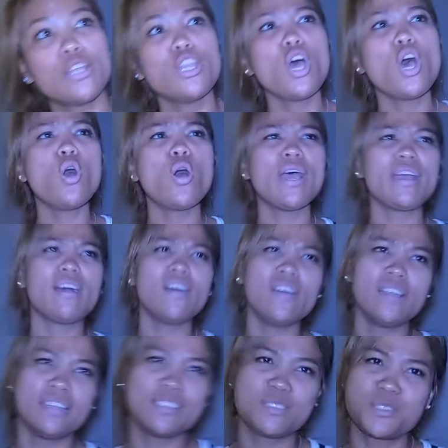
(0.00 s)
No, I
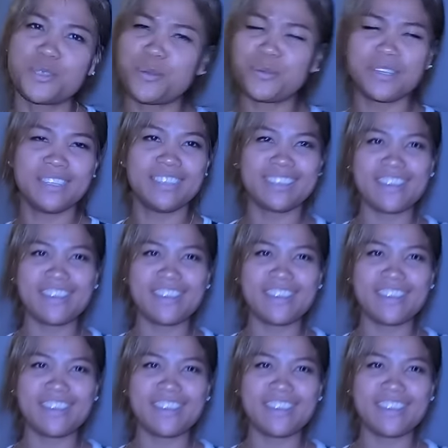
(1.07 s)
can't. Sorry, Why? I